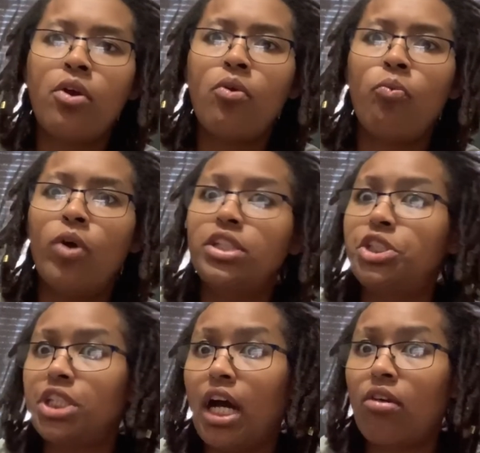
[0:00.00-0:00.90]
what
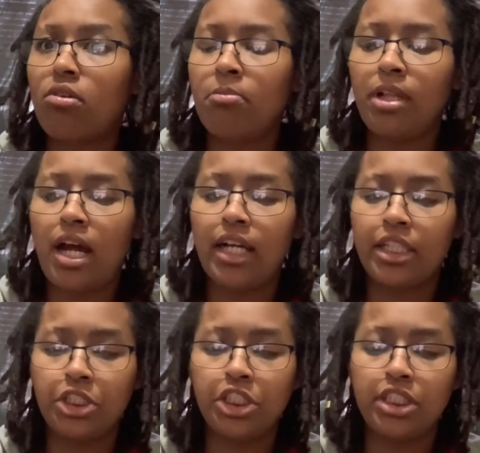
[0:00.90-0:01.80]
chakra
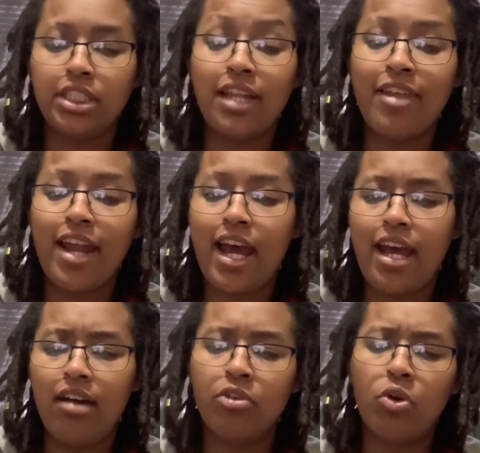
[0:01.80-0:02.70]
blockages that I
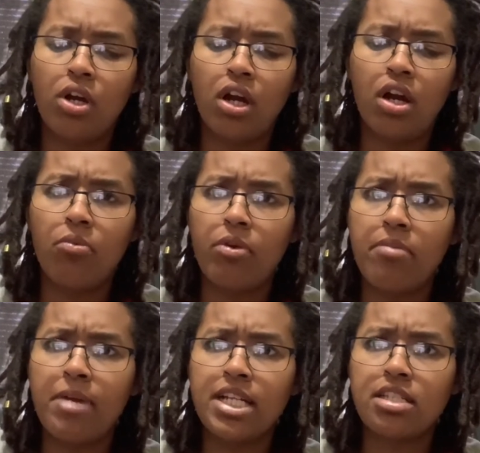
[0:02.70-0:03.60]
have going on with
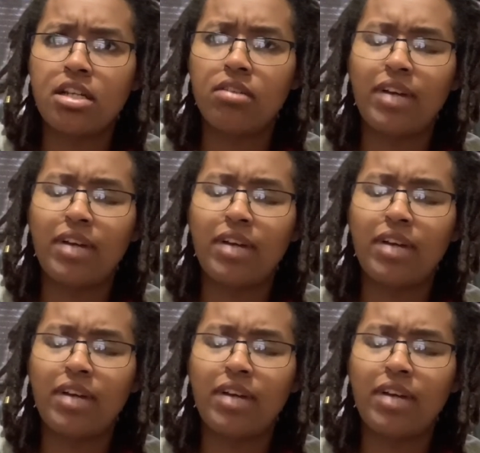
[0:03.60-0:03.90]
myself.